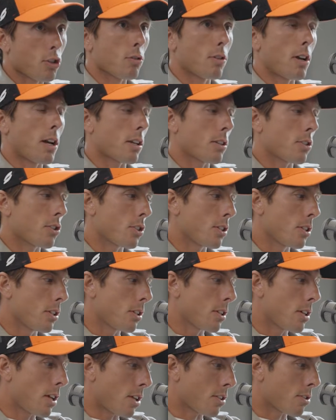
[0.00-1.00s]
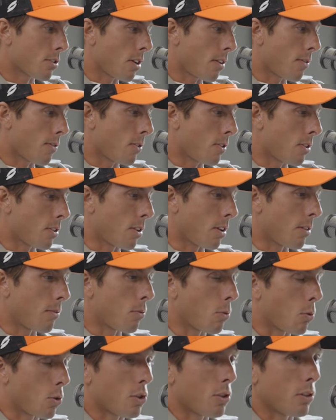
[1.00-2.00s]
correct. She has suffered,
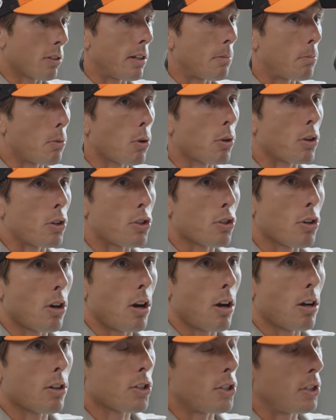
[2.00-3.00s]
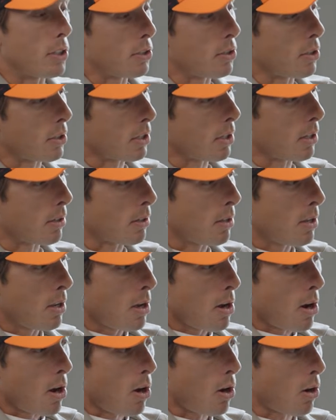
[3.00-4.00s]
unfortunately, a broken jaw. She took a
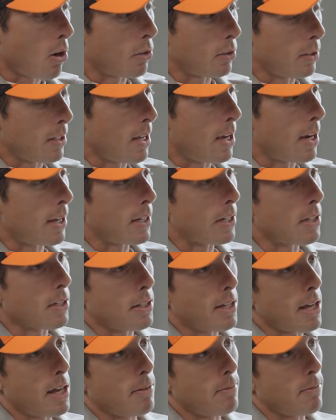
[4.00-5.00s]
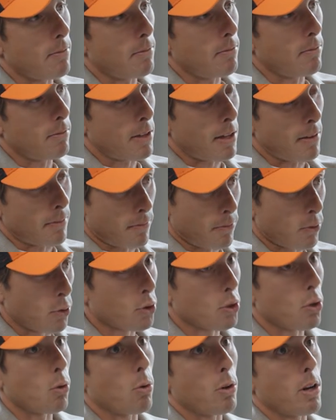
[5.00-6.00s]
hard line into that
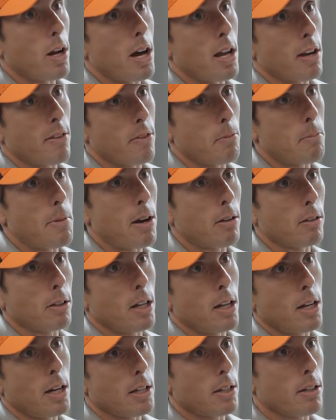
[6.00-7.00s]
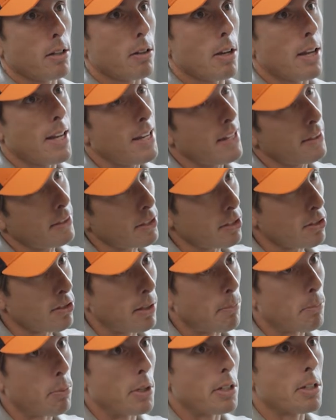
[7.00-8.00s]
first corner out of the mount line, hit the
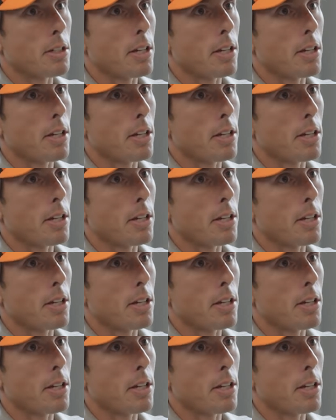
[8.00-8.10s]
slippery